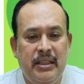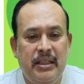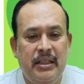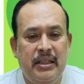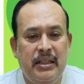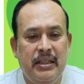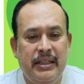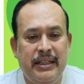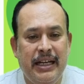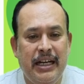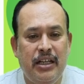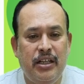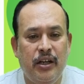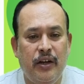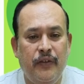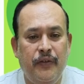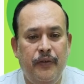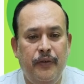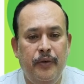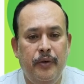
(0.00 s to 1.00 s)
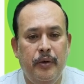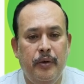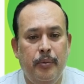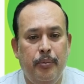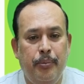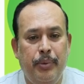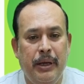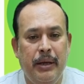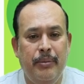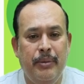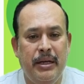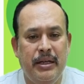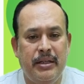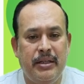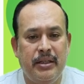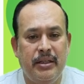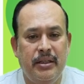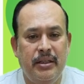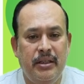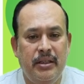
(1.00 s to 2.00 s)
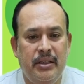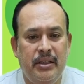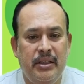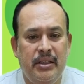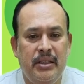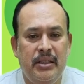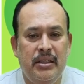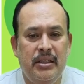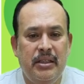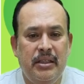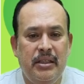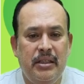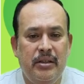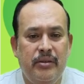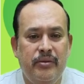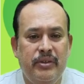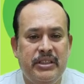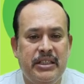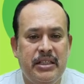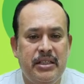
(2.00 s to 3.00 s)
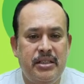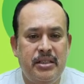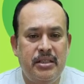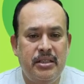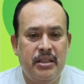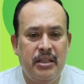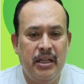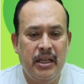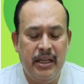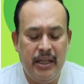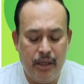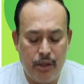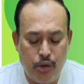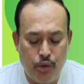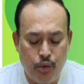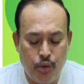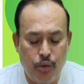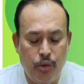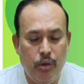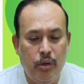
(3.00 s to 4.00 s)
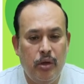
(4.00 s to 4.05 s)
Date of payment, which is here 2.